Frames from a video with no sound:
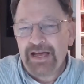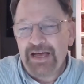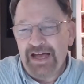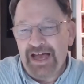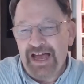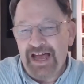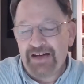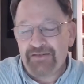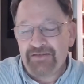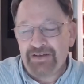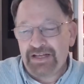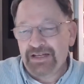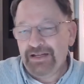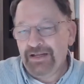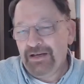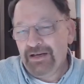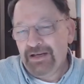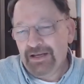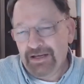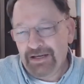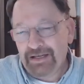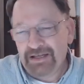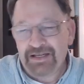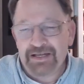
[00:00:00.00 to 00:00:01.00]
Having
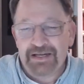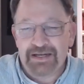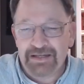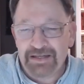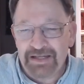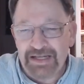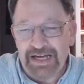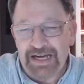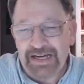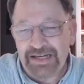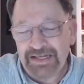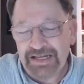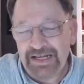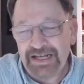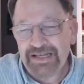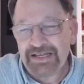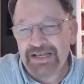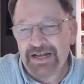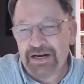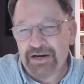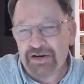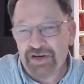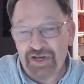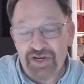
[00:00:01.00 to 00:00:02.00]
uh, the, the idea
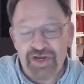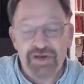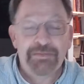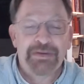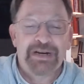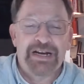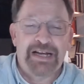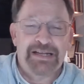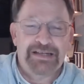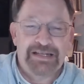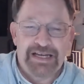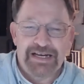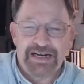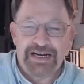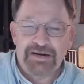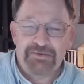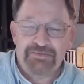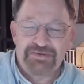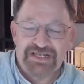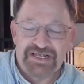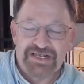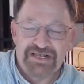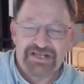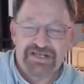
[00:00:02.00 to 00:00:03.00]
that our human identity
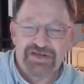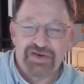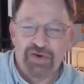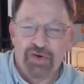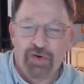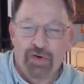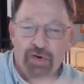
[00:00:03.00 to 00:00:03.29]
was just an